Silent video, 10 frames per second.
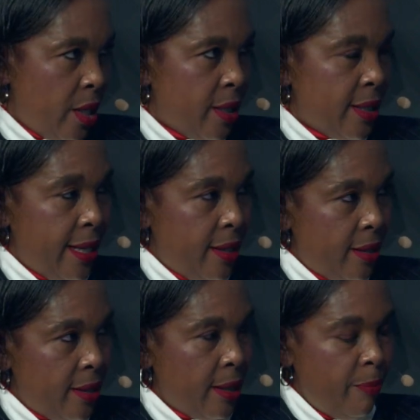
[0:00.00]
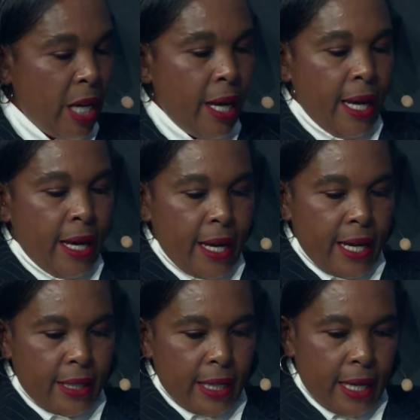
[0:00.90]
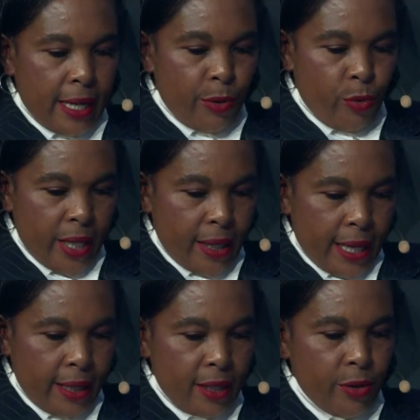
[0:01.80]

challenges. And with that,